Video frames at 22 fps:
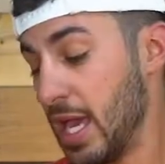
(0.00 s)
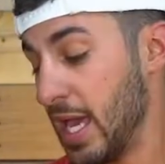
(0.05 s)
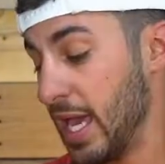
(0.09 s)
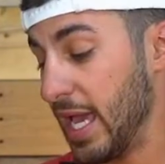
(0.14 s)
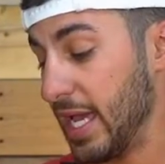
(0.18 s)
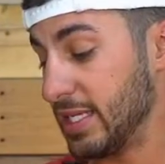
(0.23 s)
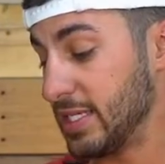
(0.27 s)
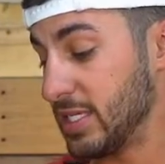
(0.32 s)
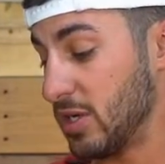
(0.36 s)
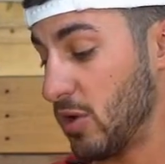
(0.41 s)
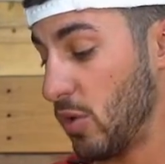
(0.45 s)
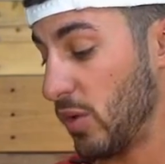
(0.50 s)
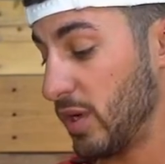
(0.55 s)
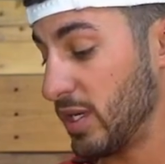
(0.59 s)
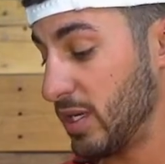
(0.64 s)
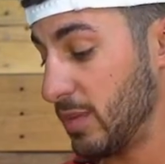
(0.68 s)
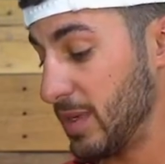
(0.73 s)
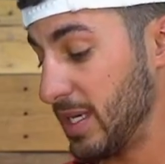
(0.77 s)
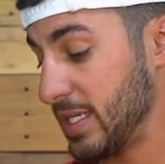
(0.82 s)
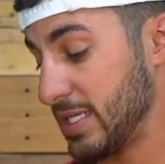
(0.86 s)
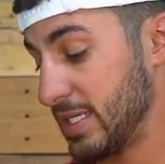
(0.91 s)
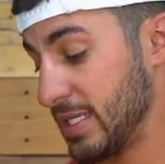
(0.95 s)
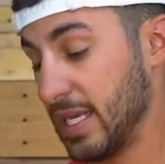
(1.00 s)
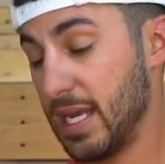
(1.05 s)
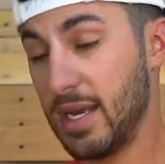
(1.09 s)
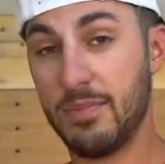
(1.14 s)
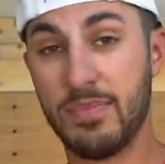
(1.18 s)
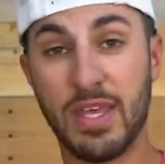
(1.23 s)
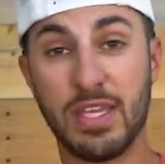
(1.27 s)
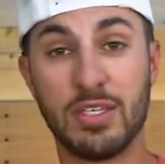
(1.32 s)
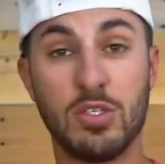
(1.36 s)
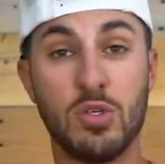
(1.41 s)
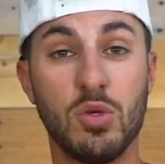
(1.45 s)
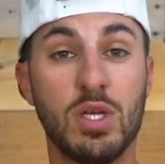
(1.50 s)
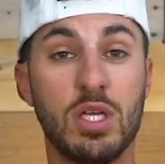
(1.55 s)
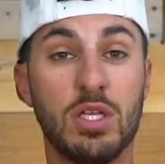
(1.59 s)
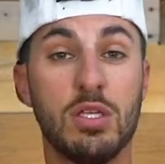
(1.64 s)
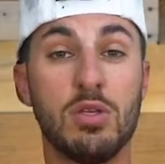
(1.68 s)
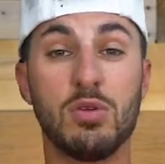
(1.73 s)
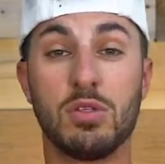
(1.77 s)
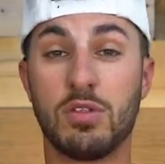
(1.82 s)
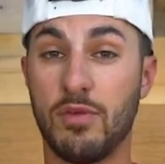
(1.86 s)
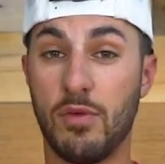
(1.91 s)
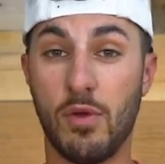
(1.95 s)
It's going to be a setup that you can
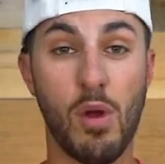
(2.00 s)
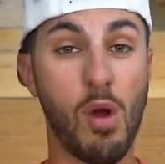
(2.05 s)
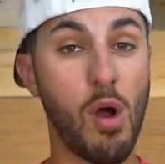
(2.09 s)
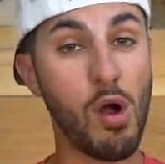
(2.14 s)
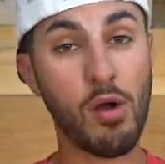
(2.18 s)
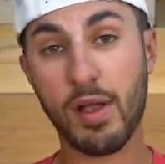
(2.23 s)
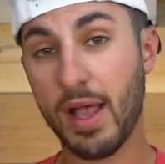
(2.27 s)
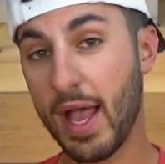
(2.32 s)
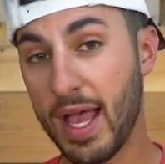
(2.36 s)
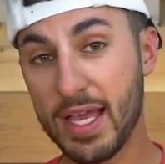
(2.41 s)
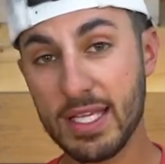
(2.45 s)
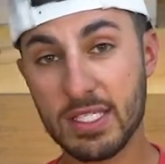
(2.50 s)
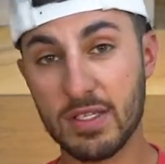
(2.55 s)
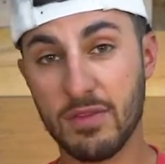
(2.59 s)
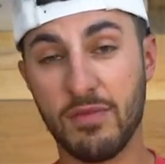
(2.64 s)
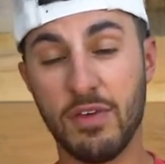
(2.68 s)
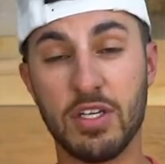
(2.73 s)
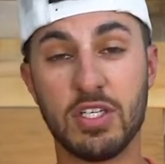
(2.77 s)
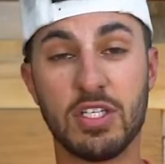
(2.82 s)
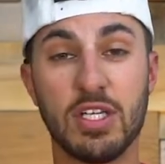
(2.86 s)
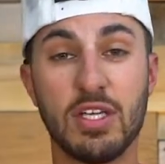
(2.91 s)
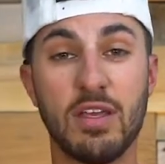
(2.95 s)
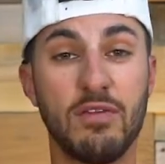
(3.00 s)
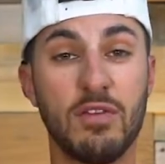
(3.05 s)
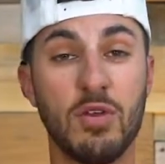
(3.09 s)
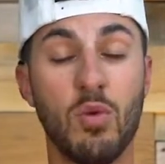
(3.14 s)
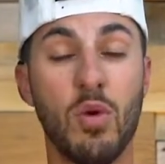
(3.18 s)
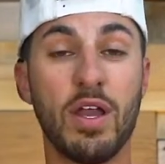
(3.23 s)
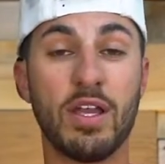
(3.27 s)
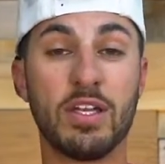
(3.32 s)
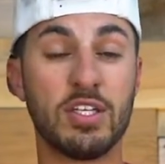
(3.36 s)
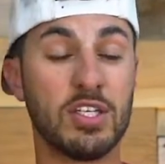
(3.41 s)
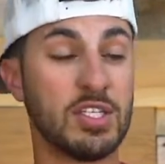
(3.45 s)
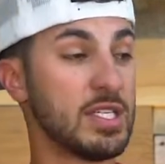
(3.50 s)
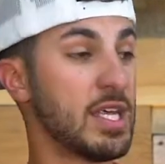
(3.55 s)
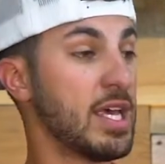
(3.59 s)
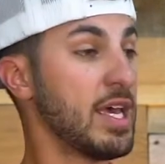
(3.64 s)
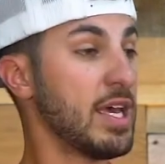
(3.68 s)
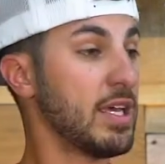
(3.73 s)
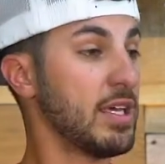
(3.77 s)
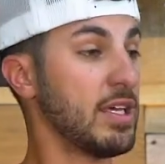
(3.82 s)
use for all kinds of fishing. If you want to just,